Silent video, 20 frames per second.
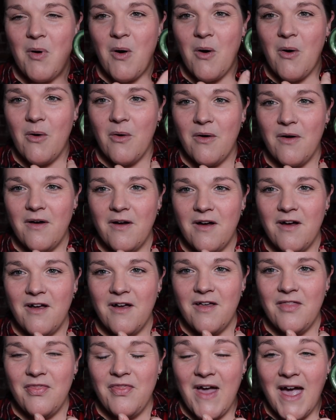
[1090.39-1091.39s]
but
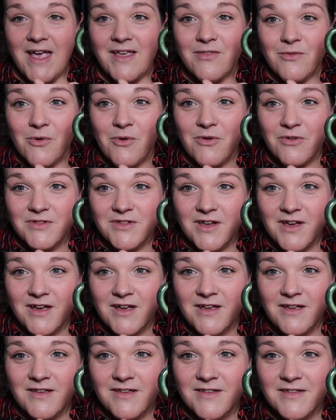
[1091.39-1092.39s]
that is
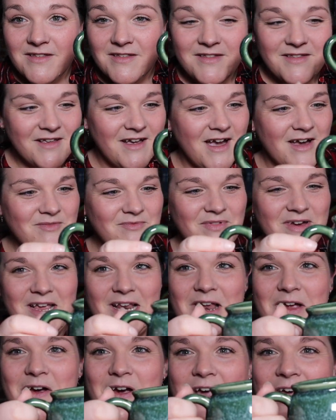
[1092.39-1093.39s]
gorgeous. I
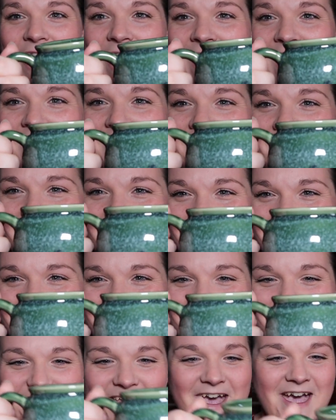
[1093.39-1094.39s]
really, really
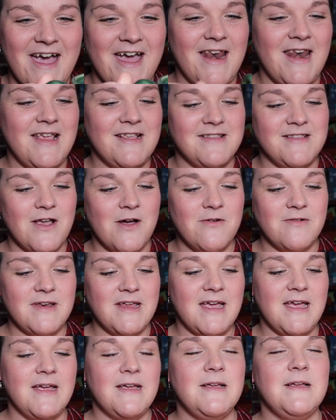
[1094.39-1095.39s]
like that. Let's hold
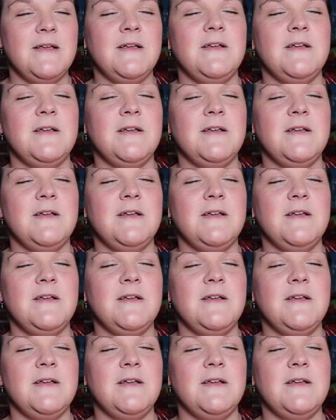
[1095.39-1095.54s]
it.